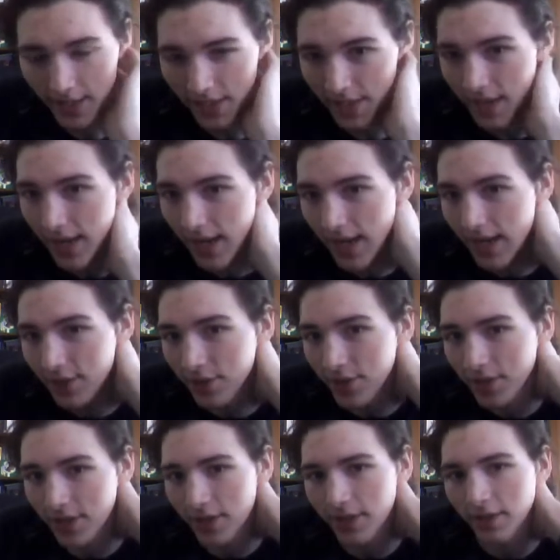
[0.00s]
Yeah, I
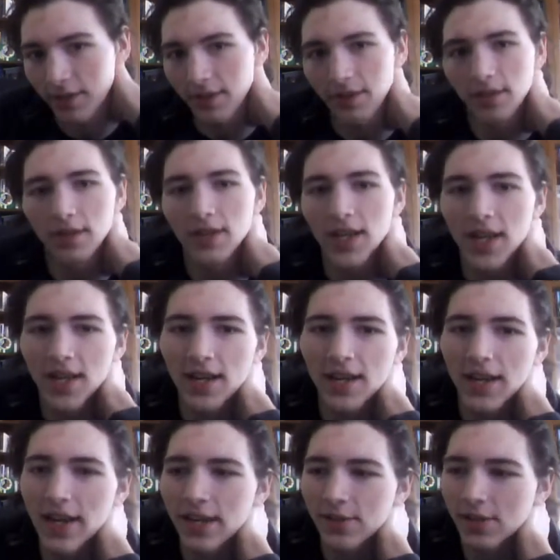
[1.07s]
just
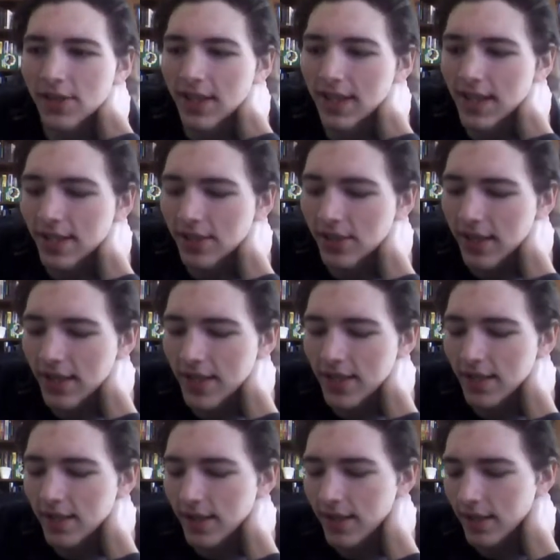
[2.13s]
think it's
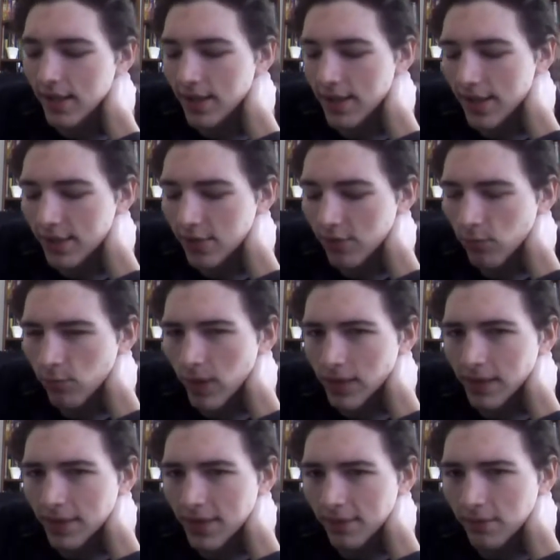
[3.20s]
a
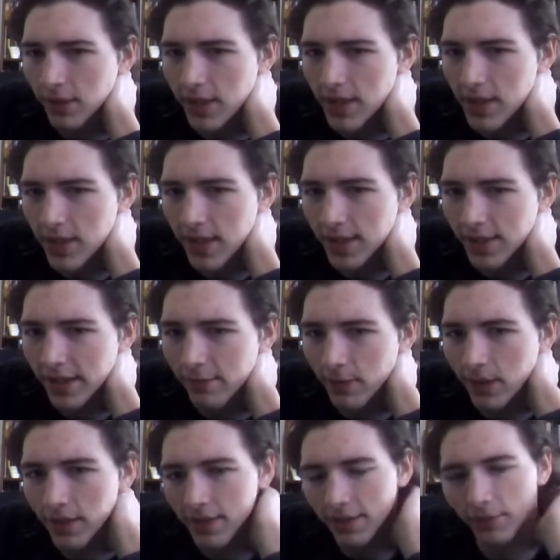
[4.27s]
relatively
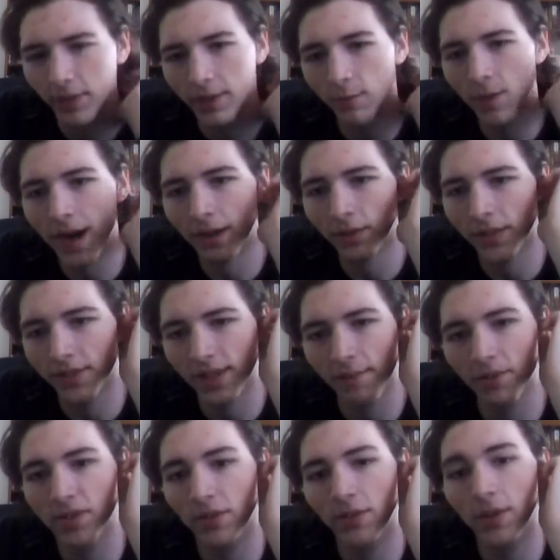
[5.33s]
wowless
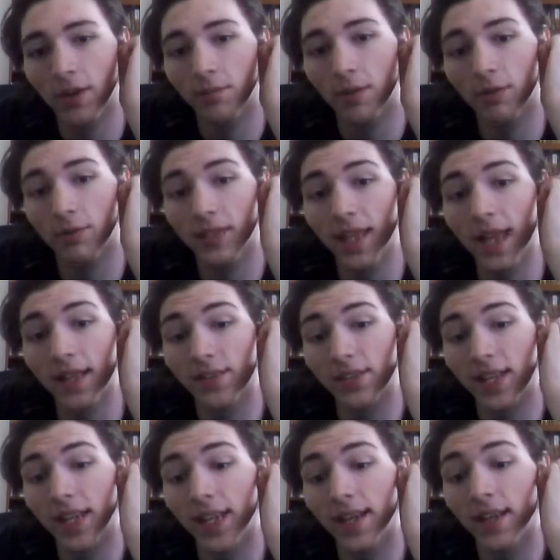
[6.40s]
episode arc. But with that
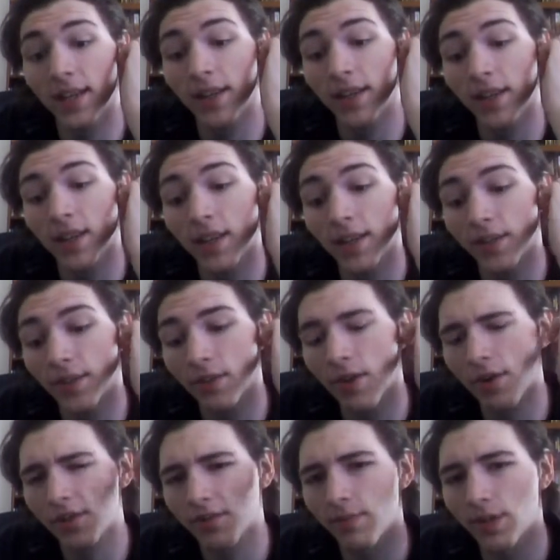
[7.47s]
said, there
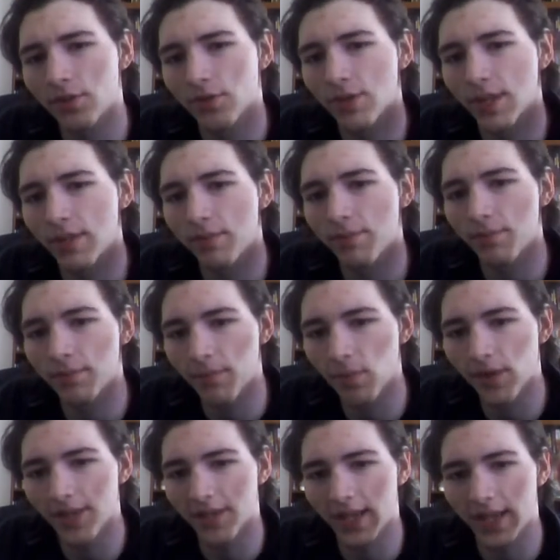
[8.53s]
are some interesting
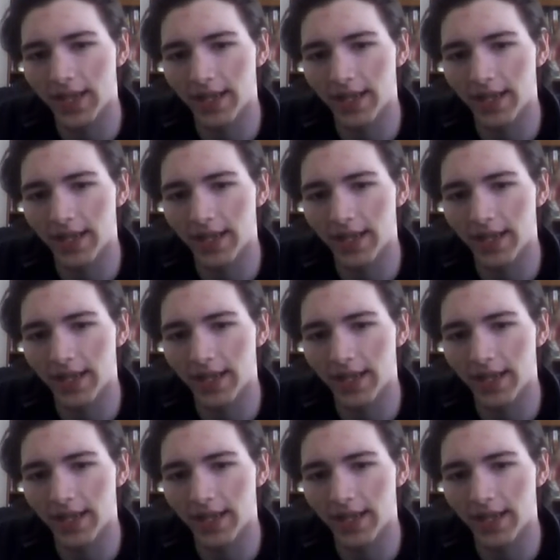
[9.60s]
points in